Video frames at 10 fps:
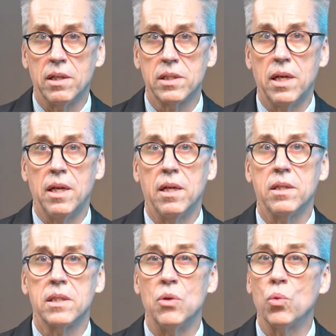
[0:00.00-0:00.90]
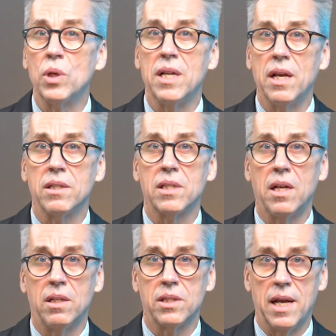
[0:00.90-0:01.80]
sales and retail
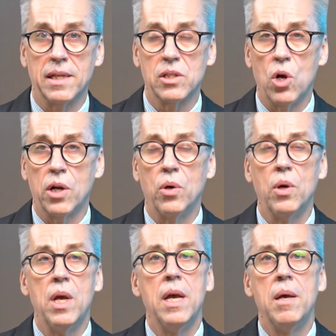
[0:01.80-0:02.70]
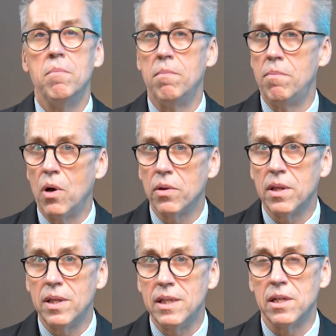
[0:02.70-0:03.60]
sales ex auto. Both
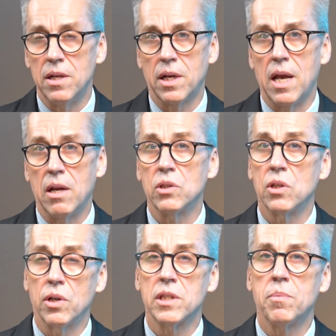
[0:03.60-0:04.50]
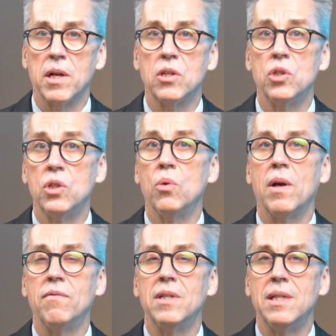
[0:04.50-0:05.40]
of these indicators are expected to
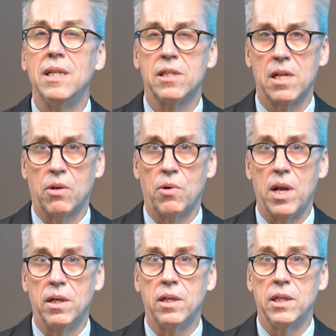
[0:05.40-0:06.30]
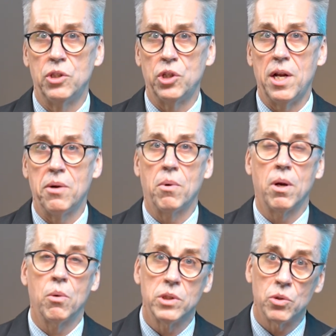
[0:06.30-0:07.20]
have decelerated in
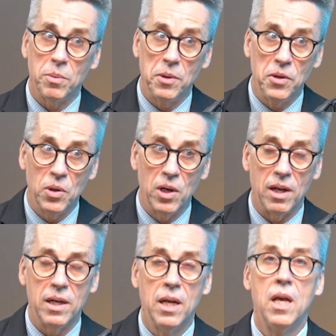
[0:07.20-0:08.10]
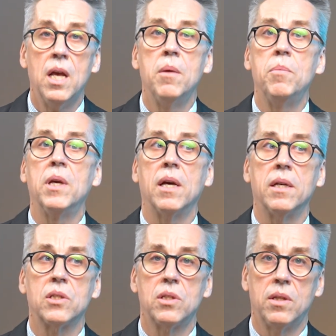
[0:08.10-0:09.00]
January, which would be good
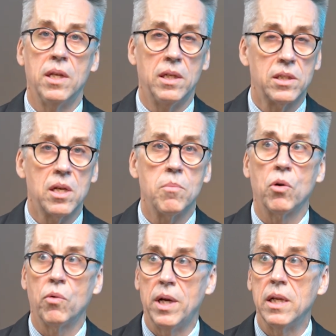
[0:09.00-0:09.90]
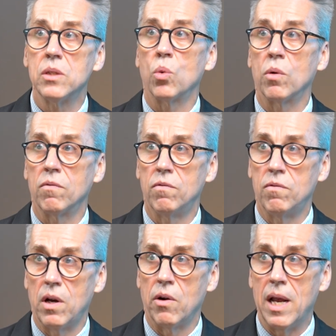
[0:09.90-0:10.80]
because the December readings were
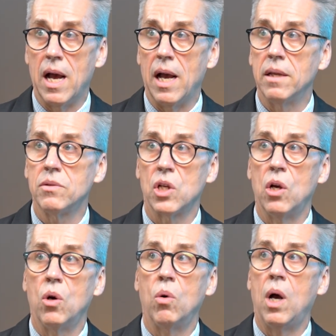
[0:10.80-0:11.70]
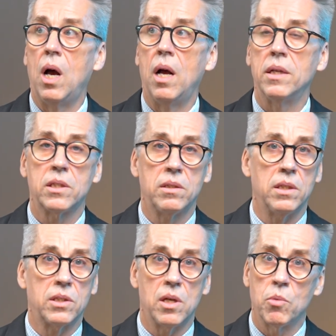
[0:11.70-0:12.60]
very high. So
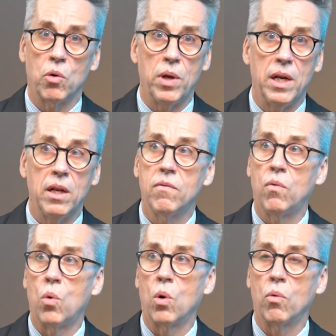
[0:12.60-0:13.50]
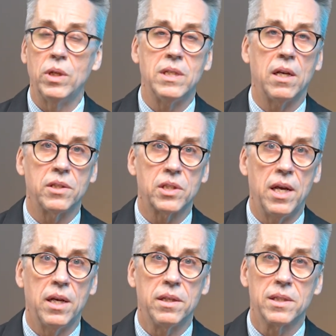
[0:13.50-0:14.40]
December reading for retail
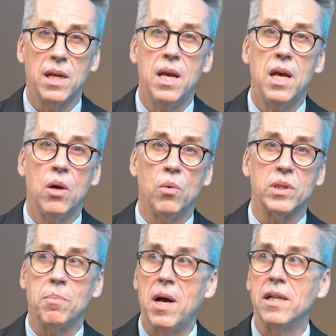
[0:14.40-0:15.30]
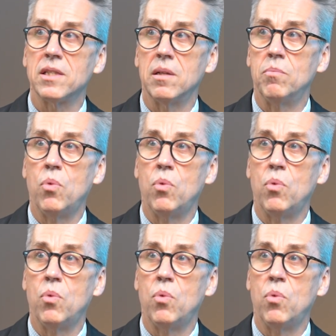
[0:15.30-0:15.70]
sales was a positive